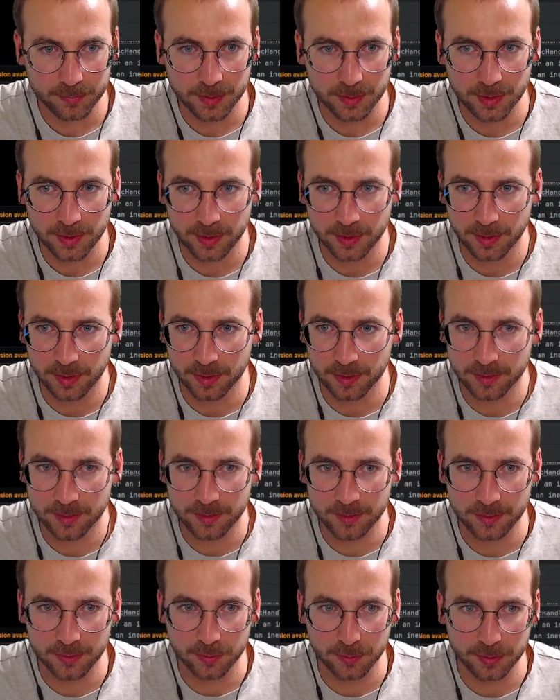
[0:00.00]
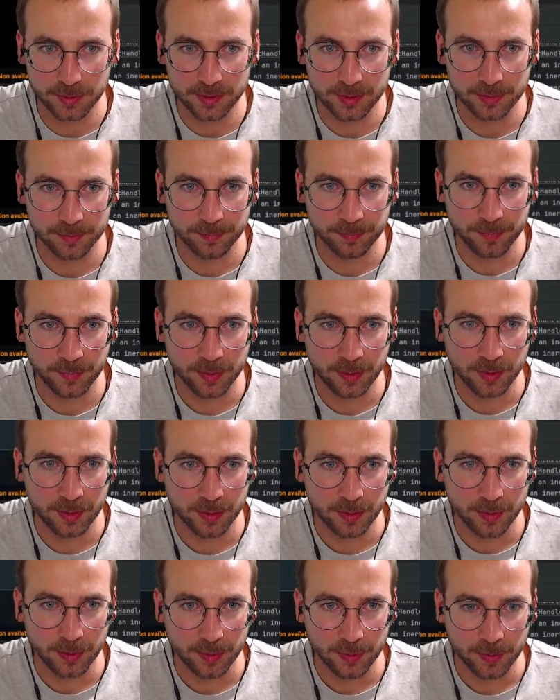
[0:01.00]
Let's do it.
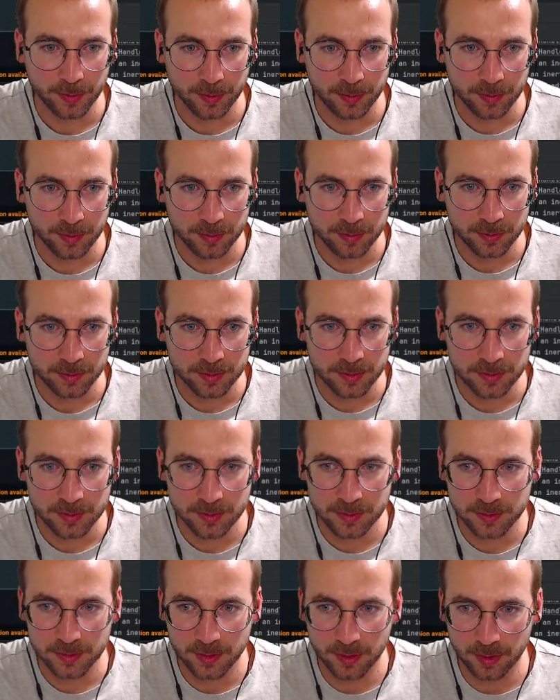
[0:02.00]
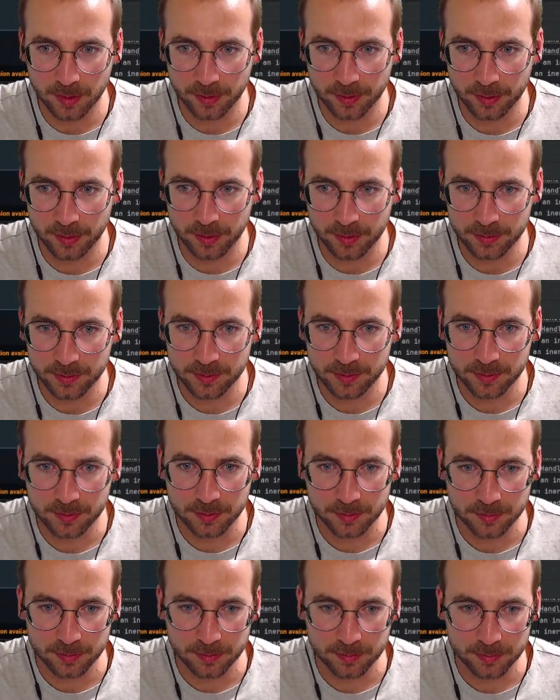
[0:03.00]
Start
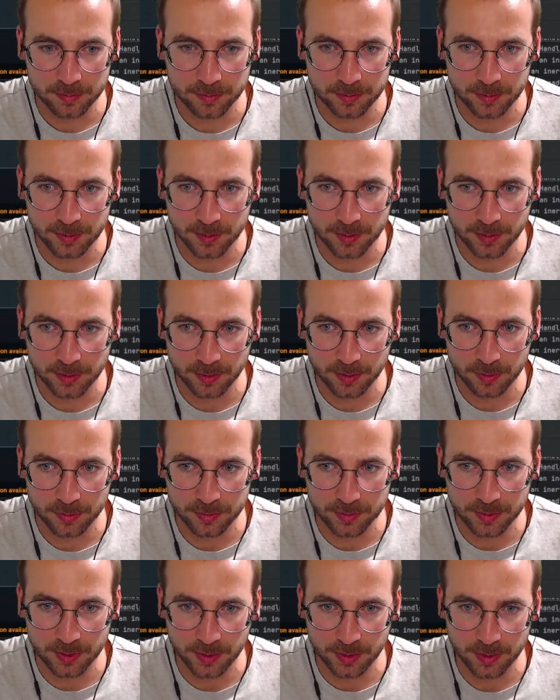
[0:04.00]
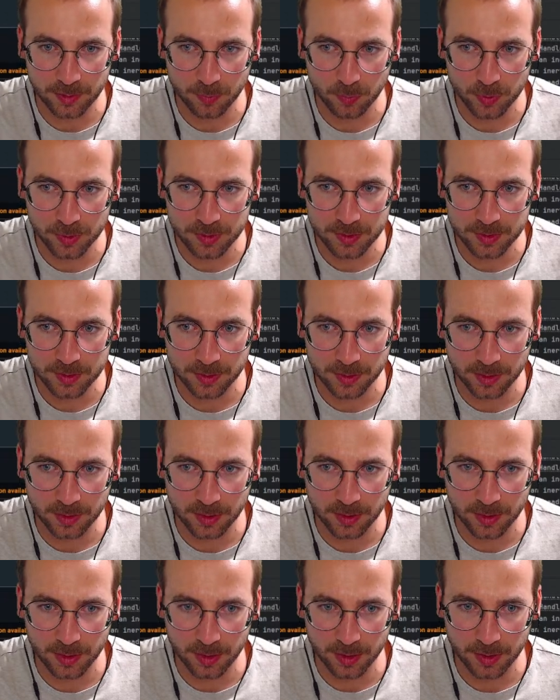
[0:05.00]
this container once
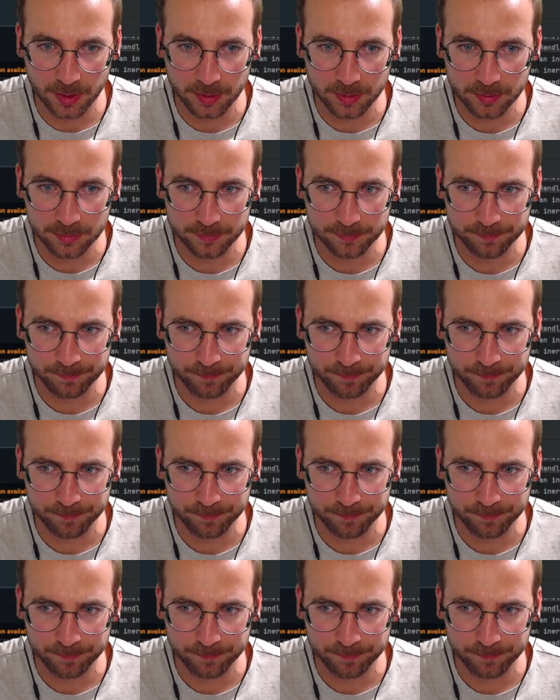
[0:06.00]
again.